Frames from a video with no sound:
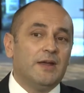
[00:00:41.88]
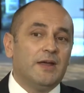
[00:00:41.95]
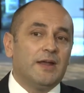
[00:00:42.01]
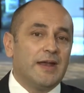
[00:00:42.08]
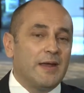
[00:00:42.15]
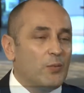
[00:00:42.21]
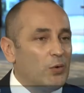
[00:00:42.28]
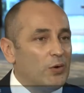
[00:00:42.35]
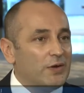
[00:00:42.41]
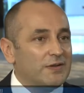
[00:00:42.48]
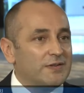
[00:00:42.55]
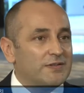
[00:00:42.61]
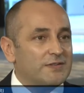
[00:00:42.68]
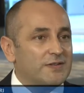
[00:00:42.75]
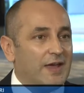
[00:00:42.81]

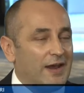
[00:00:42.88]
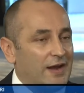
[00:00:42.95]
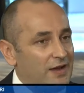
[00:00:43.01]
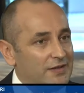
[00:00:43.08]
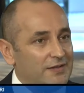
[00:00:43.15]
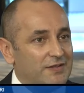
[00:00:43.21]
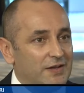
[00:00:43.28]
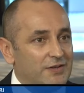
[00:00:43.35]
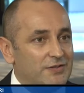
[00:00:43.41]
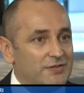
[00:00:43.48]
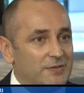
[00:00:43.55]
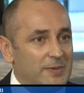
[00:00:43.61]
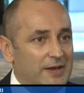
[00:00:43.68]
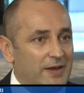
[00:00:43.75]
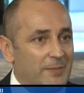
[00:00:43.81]
Networks and architectures are
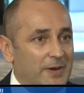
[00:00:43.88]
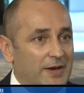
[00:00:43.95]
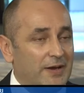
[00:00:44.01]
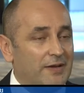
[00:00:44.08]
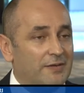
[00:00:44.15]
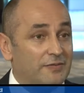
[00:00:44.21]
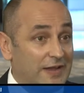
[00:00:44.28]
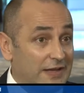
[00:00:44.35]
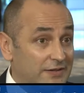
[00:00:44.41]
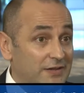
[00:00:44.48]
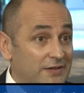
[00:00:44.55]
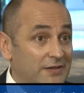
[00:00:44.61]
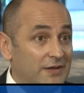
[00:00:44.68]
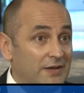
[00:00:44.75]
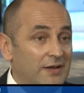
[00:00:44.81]
becoming
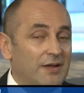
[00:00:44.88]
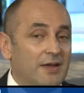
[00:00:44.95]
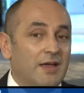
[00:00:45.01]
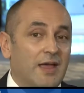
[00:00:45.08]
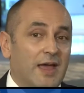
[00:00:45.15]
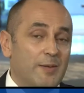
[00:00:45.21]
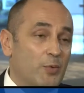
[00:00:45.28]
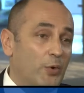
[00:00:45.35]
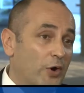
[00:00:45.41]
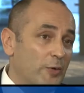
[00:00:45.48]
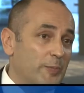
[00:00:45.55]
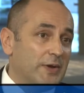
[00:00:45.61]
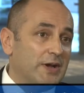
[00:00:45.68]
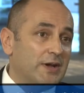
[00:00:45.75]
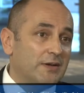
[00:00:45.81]
flatter and more
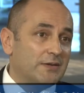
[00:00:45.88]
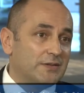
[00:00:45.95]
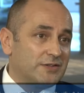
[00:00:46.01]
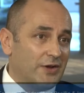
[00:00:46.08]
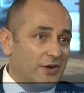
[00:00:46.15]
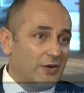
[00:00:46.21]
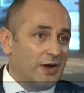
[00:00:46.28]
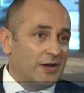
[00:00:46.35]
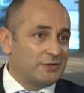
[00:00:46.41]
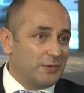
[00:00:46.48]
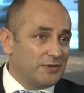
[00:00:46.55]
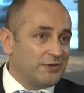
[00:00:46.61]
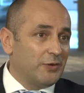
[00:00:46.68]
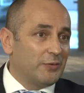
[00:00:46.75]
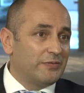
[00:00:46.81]
open. So as a
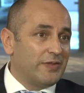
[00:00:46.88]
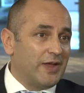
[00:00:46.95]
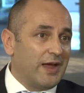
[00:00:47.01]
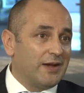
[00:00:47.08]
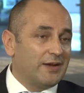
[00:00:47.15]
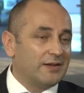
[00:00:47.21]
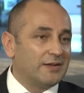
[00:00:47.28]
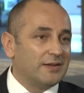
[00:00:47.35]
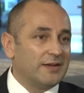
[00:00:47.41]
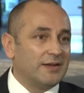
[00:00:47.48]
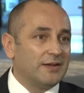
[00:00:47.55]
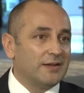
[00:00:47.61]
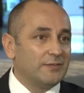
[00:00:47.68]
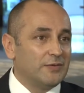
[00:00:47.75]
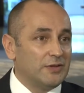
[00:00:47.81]
result of that, the
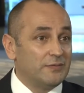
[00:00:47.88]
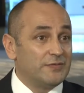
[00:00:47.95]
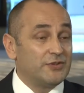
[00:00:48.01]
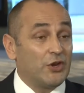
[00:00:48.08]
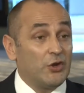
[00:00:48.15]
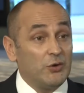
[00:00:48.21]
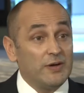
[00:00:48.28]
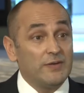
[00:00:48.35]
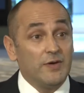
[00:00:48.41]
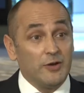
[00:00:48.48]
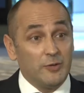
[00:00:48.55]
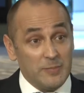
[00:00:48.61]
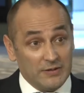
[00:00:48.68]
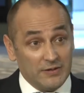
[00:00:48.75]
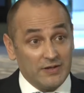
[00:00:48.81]
level of security
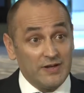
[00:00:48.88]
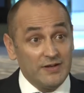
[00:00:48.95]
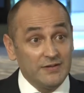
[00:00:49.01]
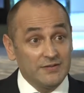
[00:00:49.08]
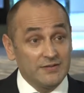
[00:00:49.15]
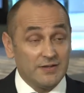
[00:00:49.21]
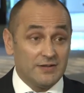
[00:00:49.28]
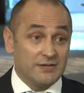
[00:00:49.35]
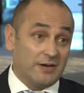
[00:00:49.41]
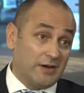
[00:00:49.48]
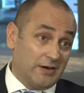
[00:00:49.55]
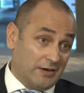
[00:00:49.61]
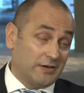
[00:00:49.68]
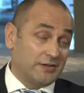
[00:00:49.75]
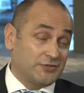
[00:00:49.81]
vulnerabilities
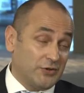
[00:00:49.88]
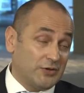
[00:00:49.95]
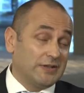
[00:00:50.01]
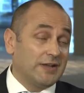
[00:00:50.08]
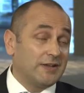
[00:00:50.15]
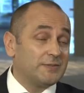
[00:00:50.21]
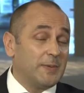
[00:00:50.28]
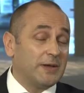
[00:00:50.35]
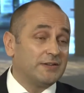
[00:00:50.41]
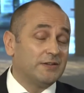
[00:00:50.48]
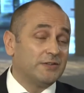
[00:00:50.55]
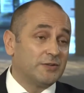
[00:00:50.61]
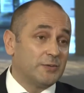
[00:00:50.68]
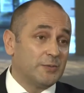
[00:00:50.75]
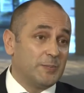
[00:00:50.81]
are certainly expected
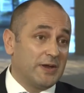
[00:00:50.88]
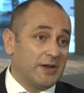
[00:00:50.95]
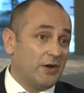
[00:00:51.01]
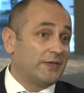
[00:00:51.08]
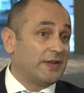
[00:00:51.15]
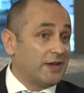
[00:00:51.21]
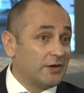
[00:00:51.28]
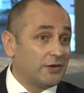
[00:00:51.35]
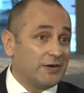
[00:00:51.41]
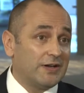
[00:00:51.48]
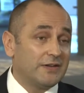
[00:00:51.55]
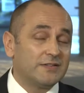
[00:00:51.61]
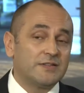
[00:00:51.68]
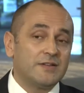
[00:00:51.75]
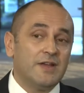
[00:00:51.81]
to be on the
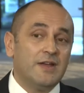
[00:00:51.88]
increase.